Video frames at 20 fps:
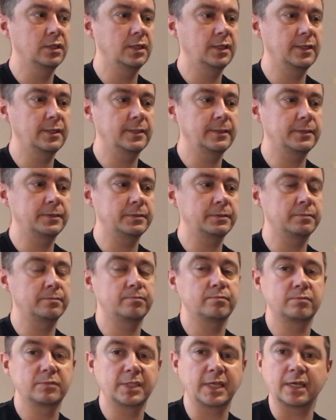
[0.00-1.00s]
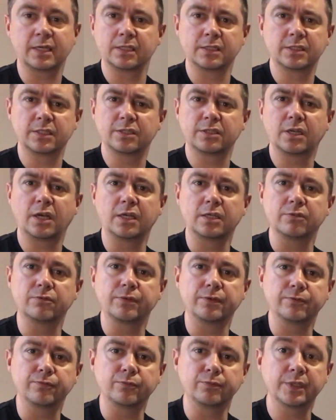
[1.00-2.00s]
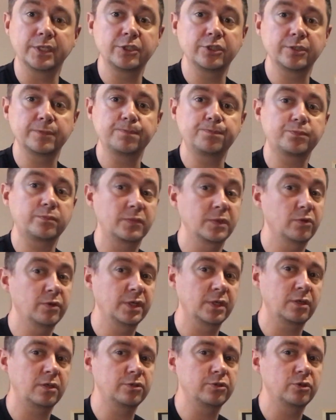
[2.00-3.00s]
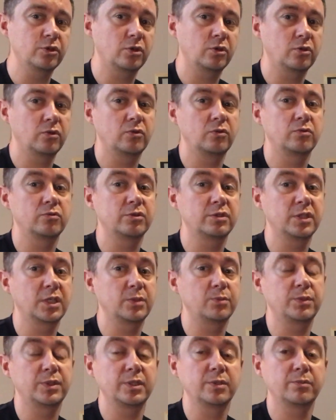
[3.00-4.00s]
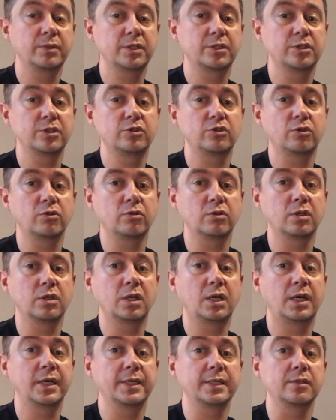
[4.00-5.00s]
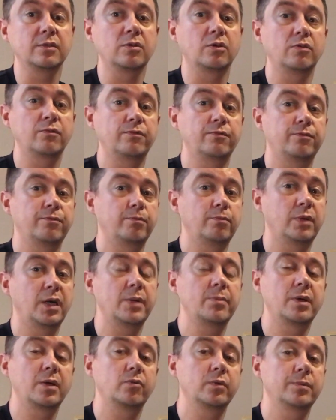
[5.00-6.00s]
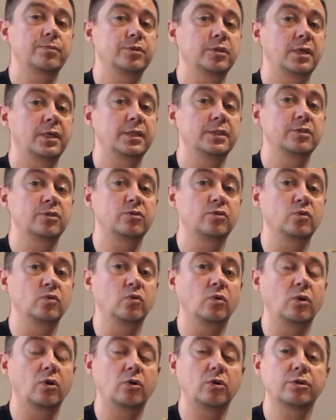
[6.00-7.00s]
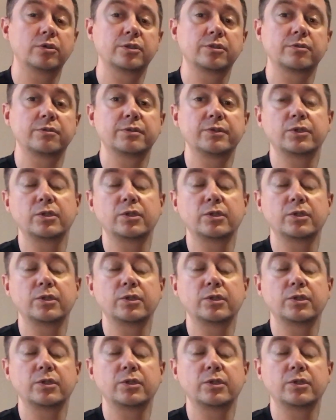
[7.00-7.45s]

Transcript: And yeah, this kind of information. You can also send me a message online by my website to order